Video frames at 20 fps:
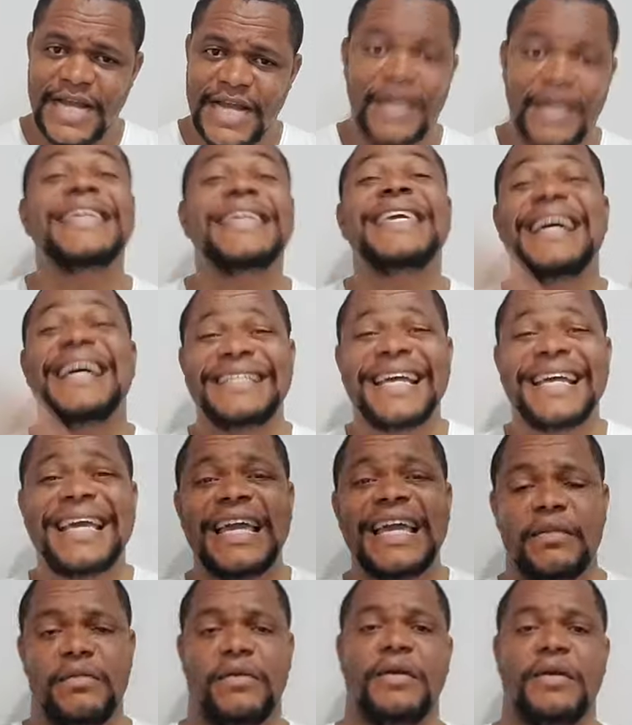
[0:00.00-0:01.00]
yet
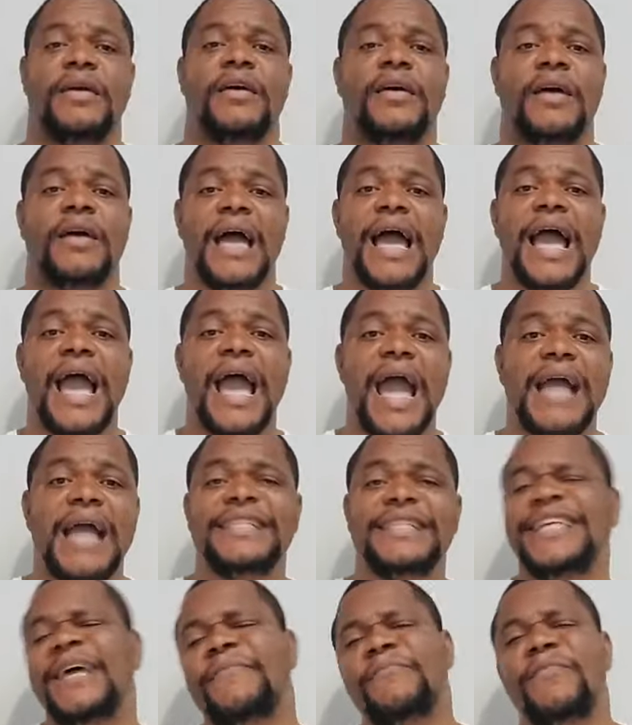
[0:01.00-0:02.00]
again.
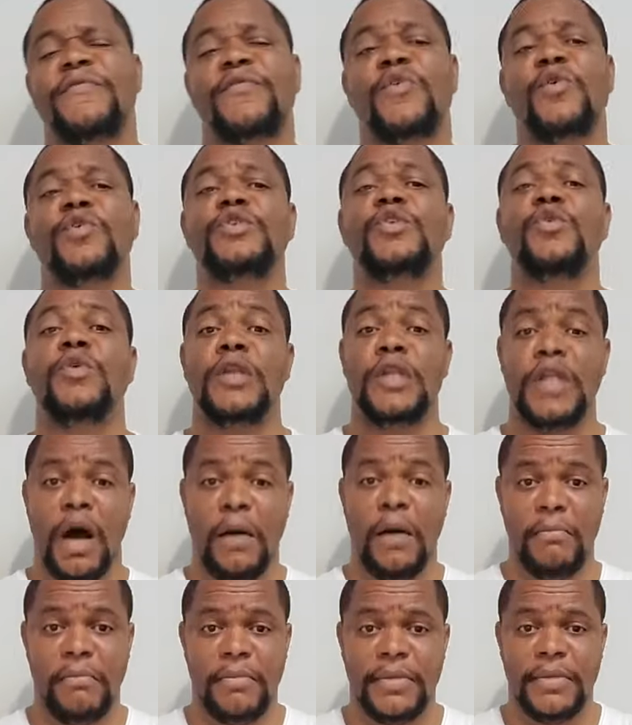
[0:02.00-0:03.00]
Except, of course, you're
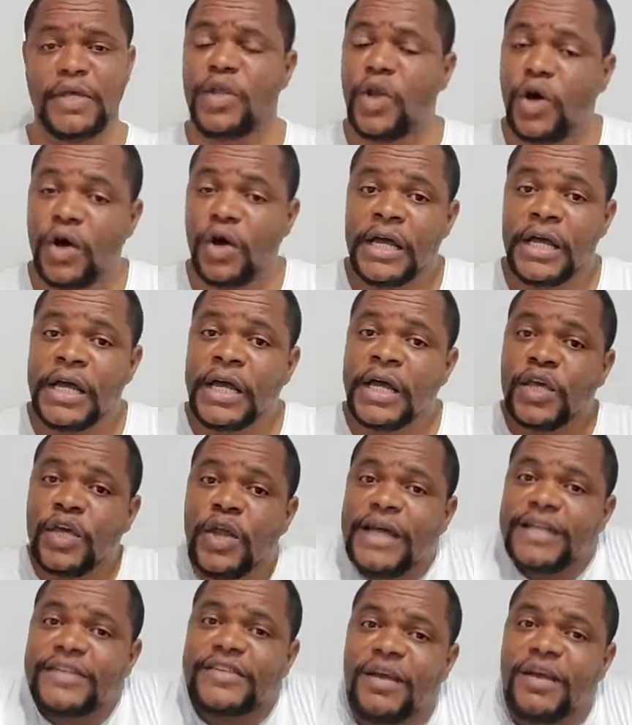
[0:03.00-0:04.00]
numb. You
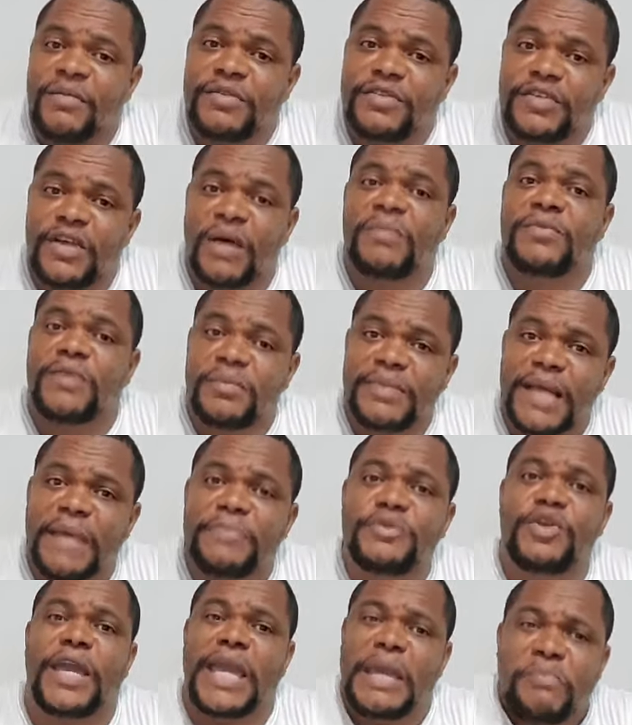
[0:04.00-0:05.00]
know, sometimes
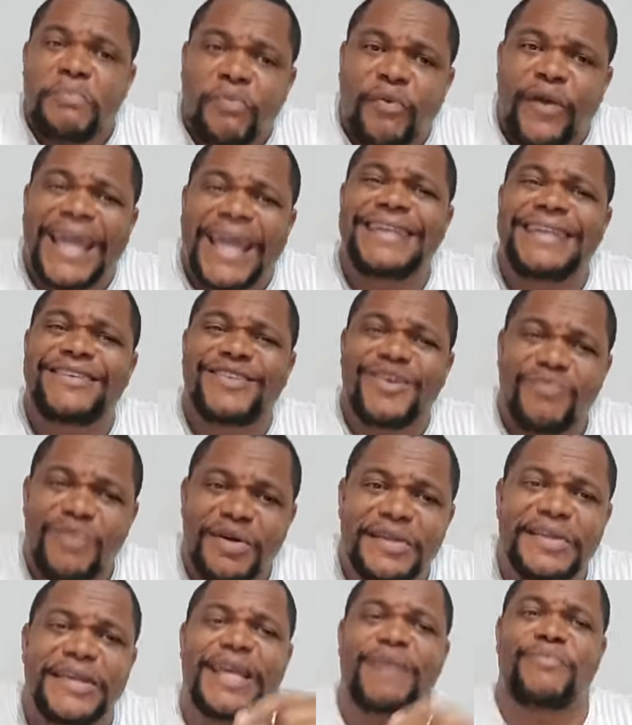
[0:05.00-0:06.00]
you keep pricking someone,
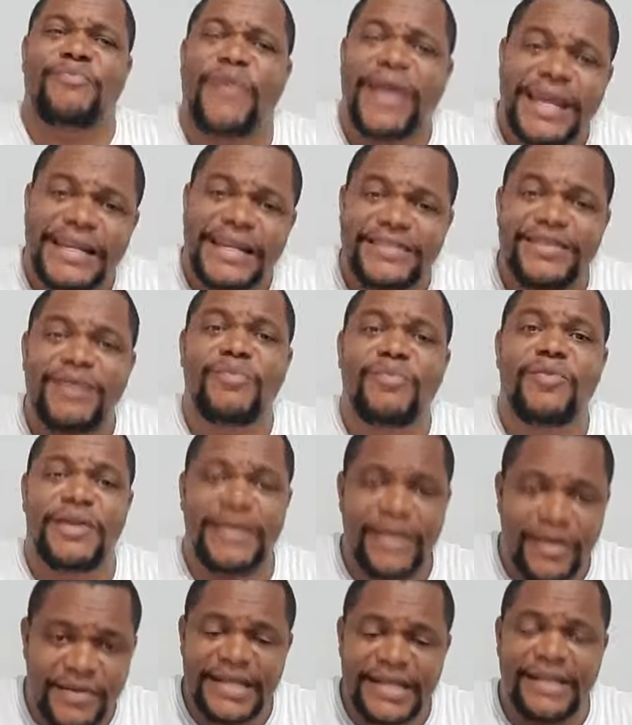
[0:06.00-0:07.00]

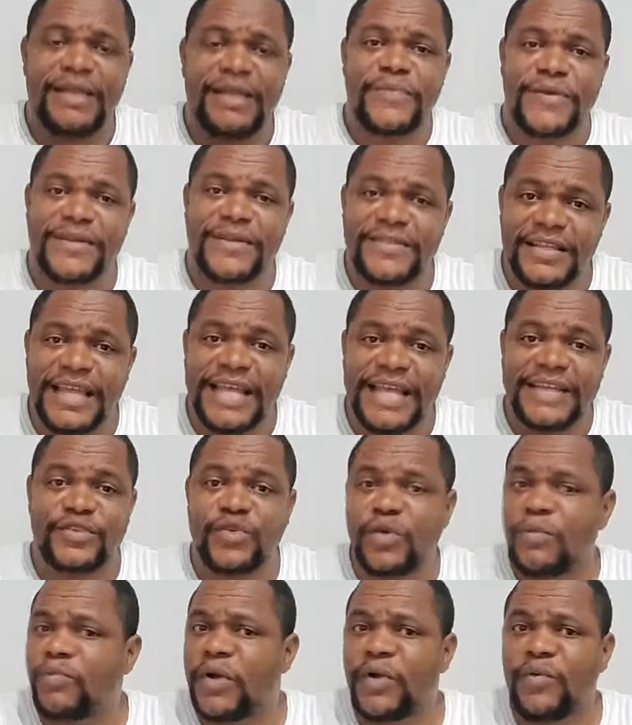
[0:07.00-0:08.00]
until the person gets to
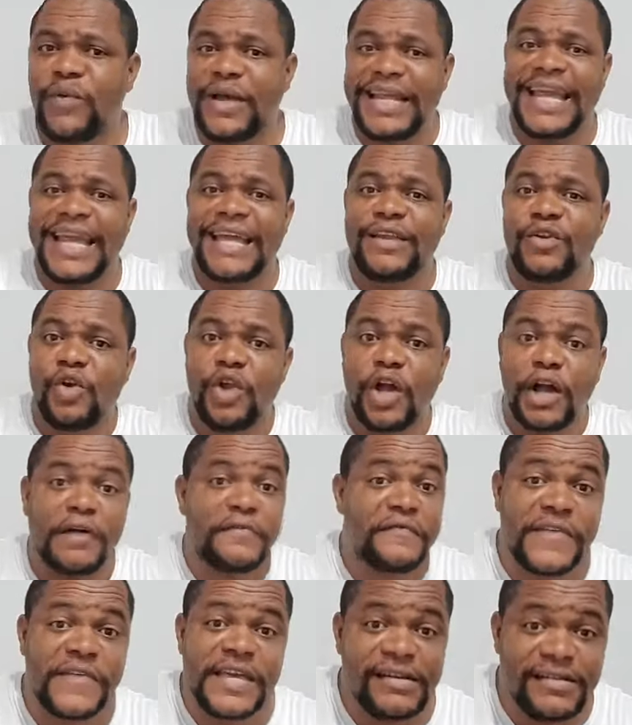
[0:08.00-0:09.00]
a point where they can no longer
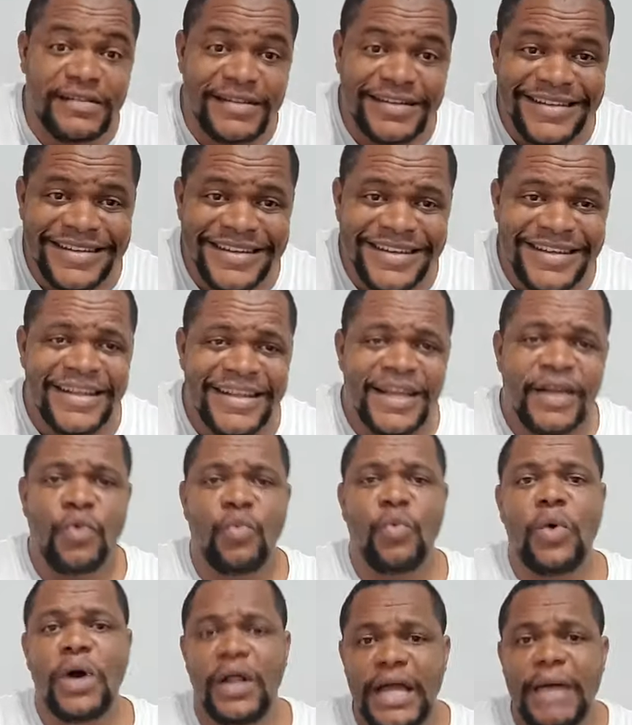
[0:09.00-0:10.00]
feel.
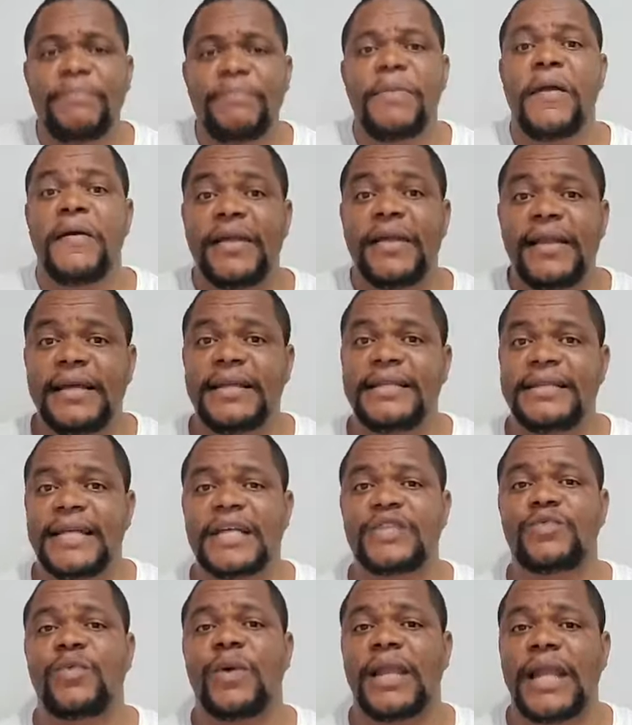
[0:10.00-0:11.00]
Well, apparently,
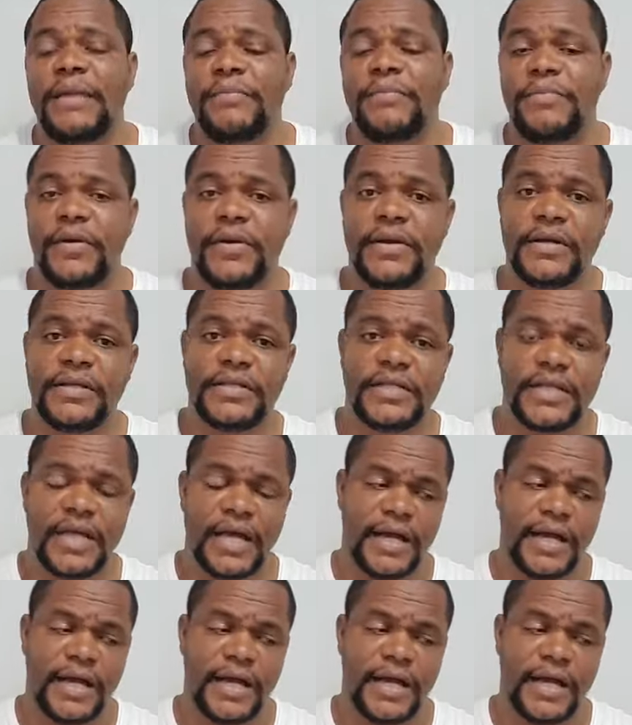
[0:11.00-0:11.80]
that's what Liberians,